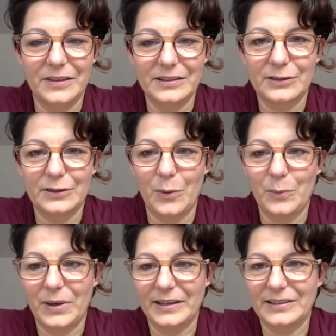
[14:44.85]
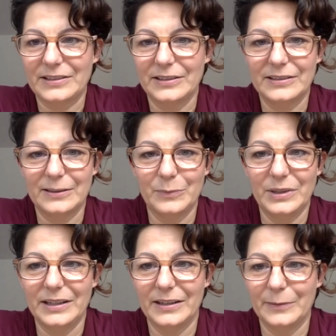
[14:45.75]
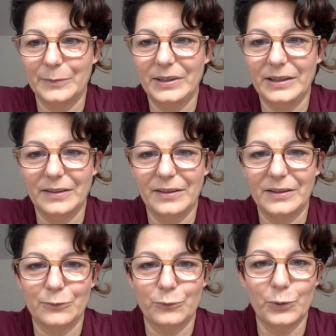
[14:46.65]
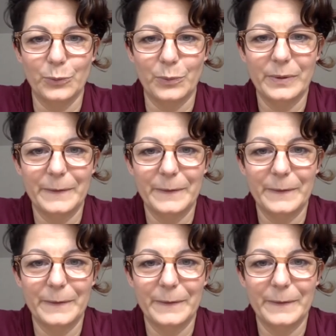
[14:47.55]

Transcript: this complex system here, being this room,